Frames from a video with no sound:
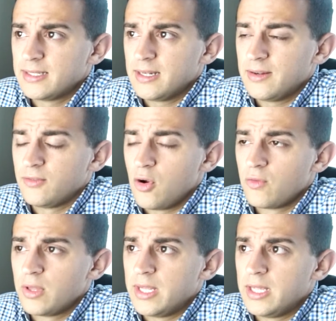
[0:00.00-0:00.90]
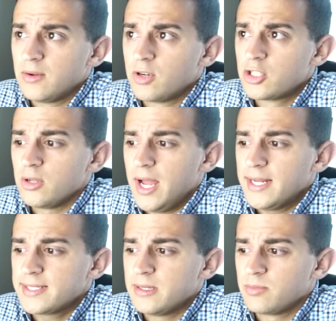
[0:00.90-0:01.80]
over the original
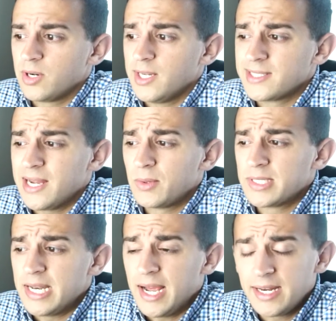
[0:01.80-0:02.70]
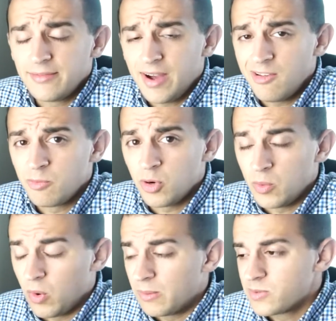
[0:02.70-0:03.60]
asking price, that was at
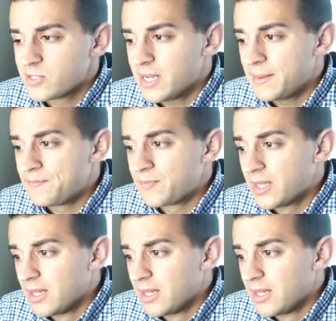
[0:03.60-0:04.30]
95.1%.